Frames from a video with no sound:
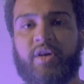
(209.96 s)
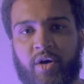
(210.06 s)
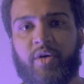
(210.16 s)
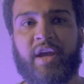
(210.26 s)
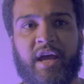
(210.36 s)

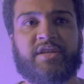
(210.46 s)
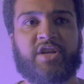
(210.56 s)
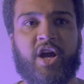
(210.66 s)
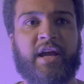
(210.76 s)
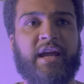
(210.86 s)
okay,
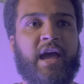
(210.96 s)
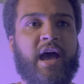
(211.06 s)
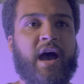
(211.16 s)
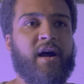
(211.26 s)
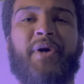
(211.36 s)
sorry.
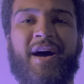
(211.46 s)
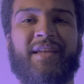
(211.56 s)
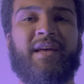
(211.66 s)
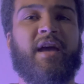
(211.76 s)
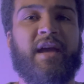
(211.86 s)

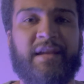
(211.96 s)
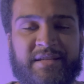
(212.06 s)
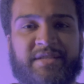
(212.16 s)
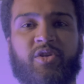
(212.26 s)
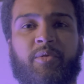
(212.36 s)
But it
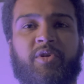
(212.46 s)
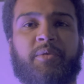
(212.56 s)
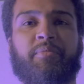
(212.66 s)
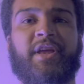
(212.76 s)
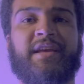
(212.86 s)
is still a
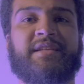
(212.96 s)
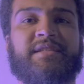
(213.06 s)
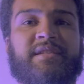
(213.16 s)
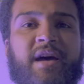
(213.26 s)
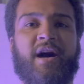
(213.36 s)
good
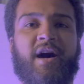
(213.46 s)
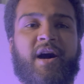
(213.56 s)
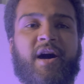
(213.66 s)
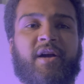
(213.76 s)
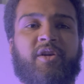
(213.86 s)
place,
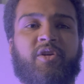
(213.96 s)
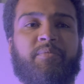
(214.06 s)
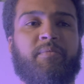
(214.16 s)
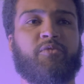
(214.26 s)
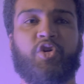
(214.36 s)

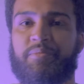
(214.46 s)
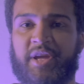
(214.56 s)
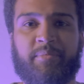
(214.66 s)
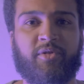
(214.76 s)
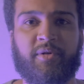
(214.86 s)
good
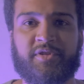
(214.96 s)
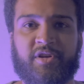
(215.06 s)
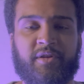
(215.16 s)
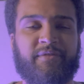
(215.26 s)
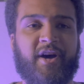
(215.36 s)
people, it's a
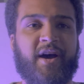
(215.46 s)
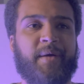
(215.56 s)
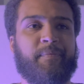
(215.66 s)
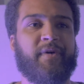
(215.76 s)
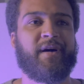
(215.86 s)
good
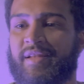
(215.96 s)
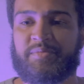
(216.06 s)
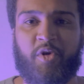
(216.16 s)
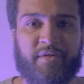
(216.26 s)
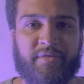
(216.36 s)
vibe. And that's
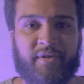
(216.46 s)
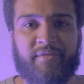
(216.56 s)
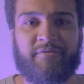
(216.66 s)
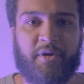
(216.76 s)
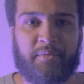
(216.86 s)
part of the
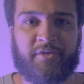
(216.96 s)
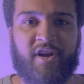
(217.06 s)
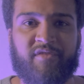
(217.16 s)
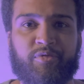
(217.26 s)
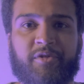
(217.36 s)
fun with
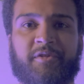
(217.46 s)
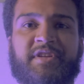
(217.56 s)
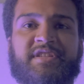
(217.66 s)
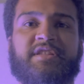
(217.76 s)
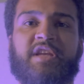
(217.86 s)
craft
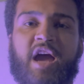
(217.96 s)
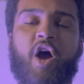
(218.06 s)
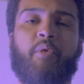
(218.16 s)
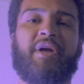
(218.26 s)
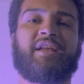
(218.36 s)
breweries is
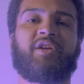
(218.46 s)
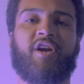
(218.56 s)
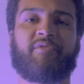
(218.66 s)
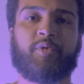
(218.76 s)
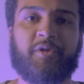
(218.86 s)
how many
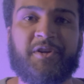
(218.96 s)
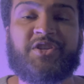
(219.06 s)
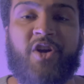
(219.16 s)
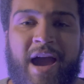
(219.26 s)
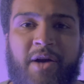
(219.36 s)
craft
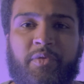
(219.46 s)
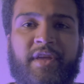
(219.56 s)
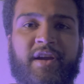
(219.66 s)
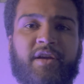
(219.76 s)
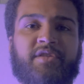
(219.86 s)
breweries are out
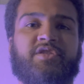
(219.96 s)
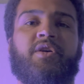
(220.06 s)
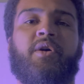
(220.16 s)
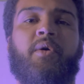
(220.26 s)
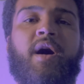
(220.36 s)
there.
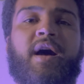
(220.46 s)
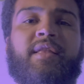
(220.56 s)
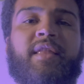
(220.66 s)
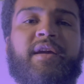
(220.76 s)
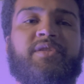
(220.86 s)
So I
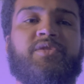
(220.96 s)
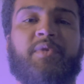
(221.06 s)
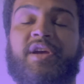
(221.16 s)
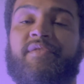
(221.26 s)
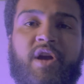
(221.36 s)
like to,
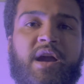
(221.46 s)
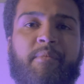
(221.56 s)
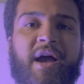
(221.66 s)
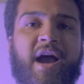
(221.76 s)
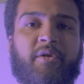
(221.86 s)
whenever
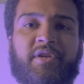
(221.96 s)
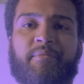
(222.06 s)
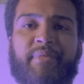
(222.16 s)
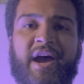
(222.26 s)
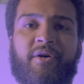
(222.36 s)
I'm out and
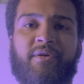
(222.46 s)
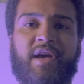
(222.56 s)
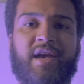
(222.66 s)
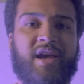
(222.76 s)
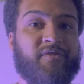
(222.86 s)
about,
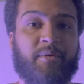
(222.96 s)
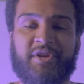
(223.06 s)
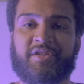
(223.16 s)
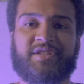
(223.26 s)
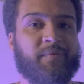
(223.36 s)
if I'm
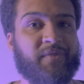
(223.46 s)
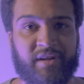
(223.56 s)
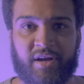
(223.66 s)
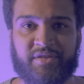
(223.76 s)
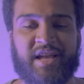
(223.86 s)
near
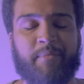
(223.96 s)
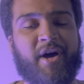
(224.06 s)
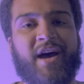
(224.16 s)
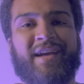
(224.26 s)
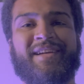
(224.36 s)
something, I'll stop
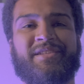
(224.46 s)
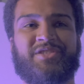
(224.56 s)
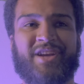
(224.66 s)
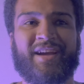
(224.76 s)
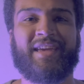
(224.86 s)
by and
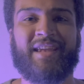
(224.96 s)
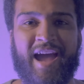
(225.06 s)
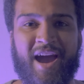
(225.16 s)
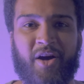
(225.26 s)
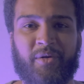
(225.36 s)
check it
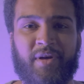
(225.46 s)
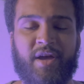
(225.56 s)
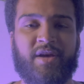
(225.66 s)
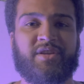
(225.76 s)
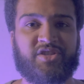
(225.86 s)
out.
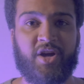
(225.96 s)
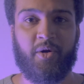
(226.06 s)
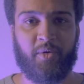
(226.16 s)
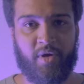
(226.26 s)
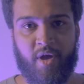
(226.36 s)

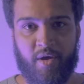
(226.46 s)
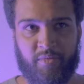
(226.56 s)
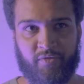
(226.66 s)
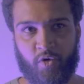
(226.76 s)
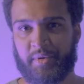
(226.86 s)
So
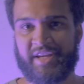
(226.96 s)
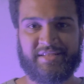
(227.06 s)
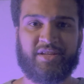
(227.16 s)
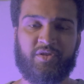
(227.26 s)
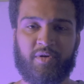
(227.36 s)
before we
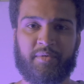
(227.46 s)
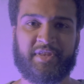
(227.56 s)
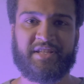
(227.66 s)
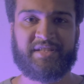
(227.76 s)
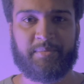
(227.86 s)
continue on with
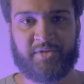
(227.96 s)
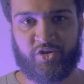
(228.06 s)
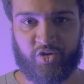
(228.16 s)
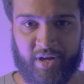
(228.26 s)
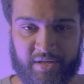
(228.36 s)
these tips and
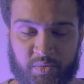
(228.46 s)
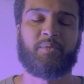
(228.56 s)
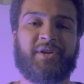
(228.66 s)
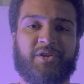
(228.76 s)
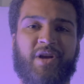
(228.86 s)
tricks,
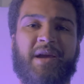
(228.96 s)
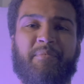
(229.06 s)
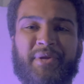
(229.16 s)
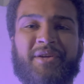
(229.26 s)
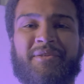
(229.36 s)
we're gonna try a
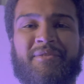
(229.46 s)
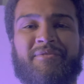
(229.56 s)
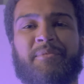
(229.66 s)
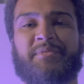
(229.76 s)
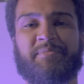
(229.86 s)
beer
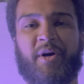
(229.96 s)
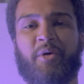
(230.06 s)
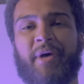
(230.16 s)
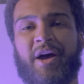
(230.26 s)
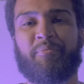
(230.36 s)
from
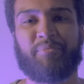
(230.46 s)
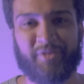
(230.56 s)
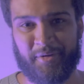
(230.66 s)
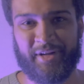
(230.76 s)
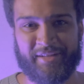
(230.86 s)
Spellbound
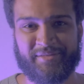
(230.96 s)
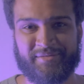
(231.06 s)
Brewing.